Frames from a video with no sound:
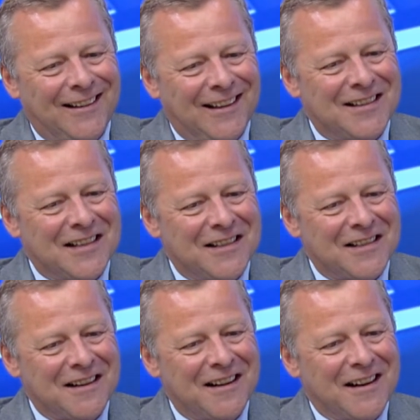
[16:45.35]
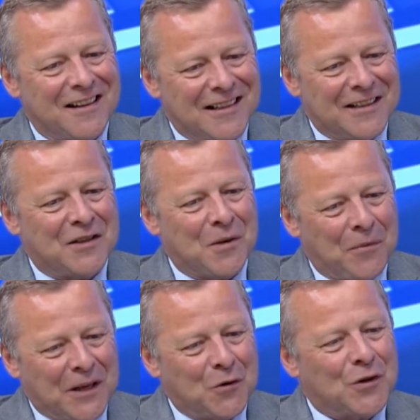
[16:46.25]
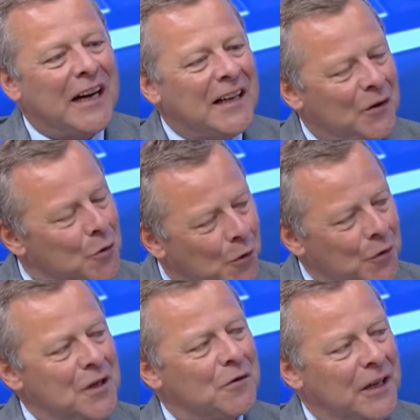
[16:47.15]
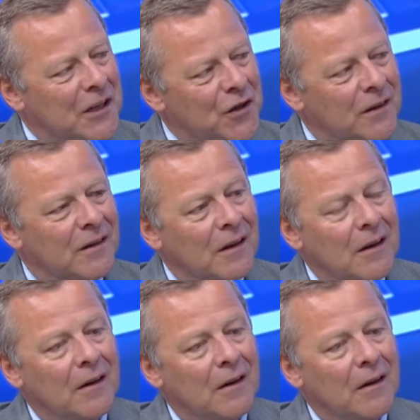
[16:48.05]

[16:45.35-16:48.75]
this is something to take into consideration.